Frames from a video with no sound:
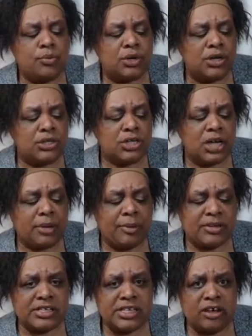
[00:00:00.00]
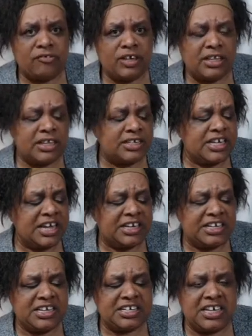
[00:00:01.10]
we're going to talk about self-healing
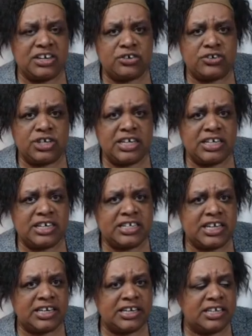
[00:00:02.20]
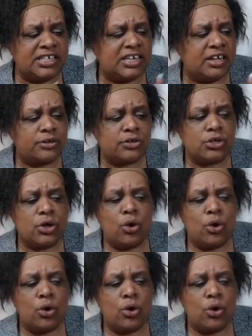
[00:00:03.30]
techniques energy healing techniques and others